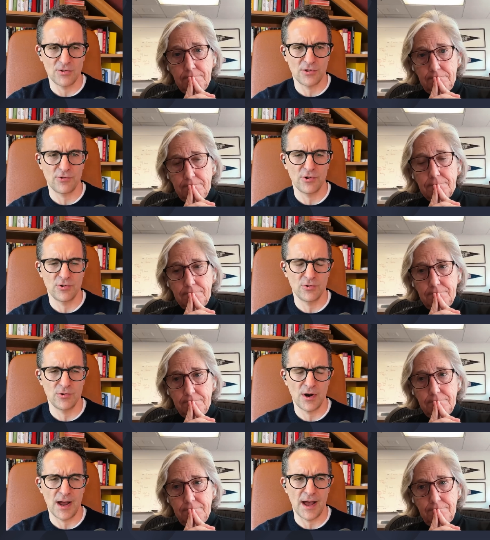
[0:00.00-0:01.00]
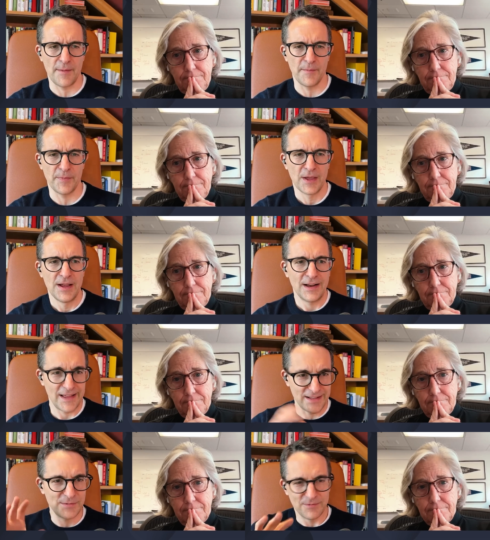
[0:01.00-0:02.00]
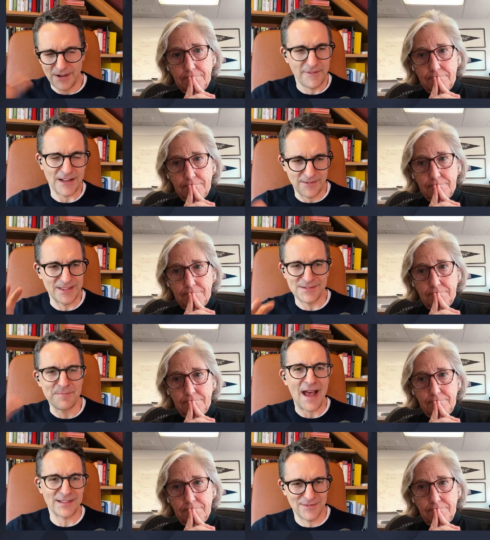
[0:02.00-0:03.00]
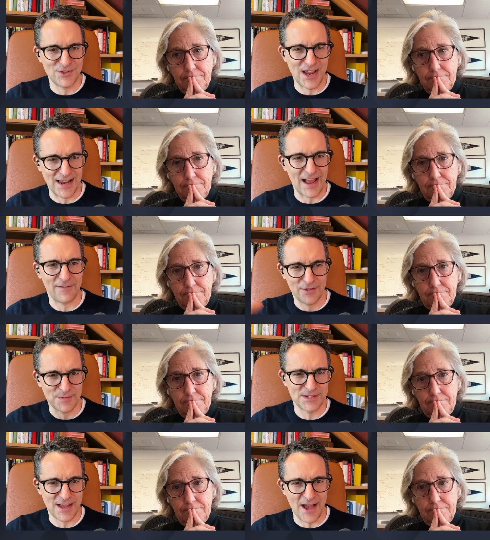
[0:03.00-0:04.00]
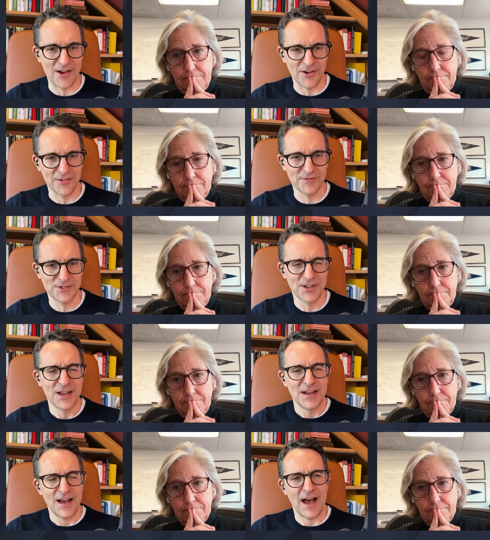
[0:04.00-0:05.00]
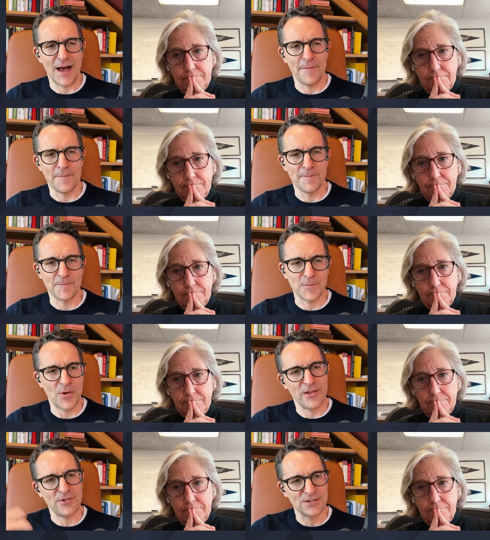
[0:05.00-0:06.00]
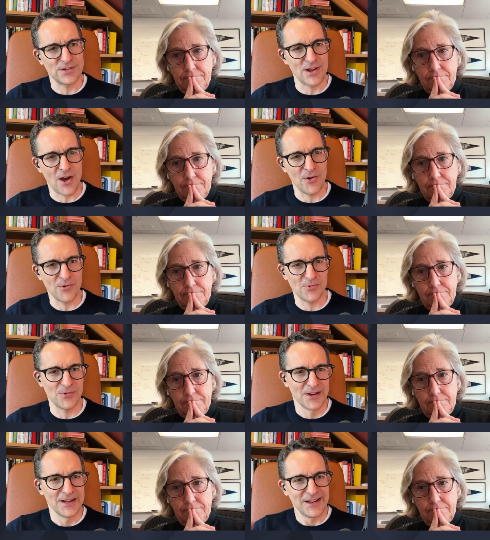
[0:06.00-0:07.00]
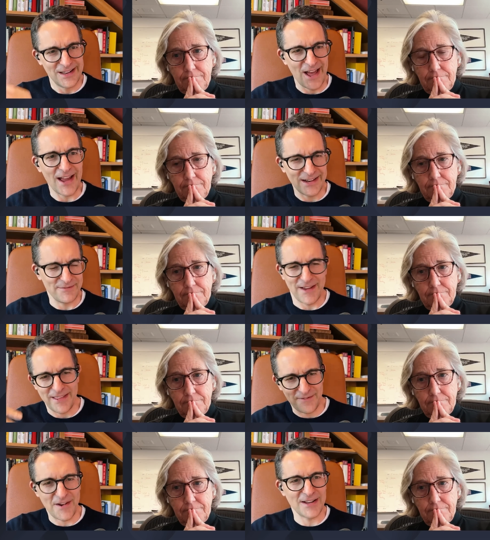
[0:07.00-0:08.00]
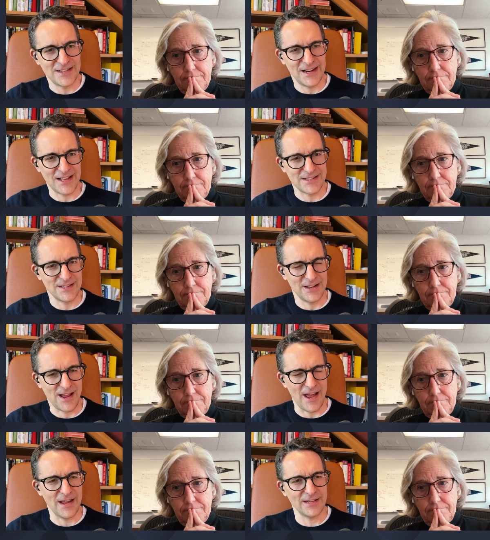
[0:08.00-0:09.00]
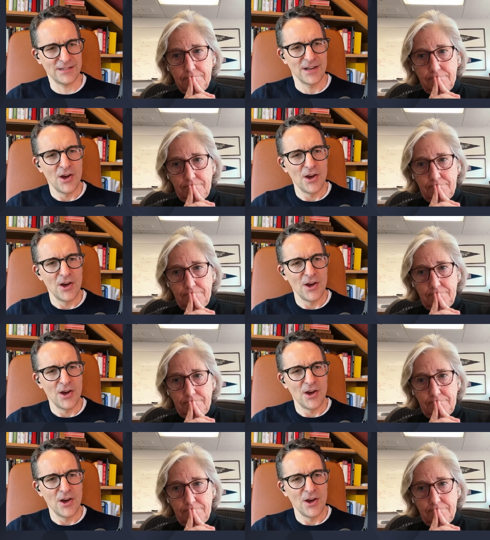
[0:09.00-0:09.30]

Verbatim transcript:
Speaker 1: through um, like these effectively this massive jet lag for themselves, um, where there is no light. In fact, they're fighting against the light